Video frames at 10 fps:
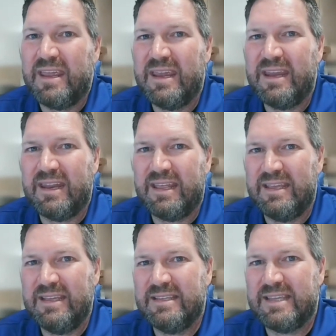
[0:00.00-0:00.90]
it
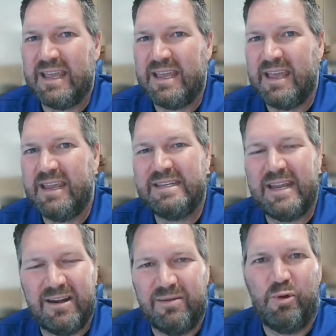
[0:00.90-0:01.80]
is a
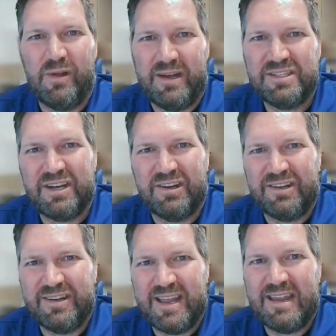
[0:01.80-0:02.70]
terrible way to start
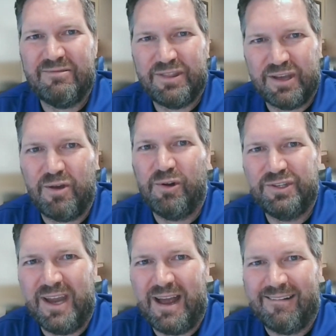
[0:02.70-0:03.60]
your day with a cold
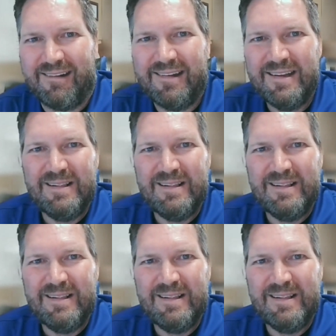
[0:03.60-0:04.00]
shower.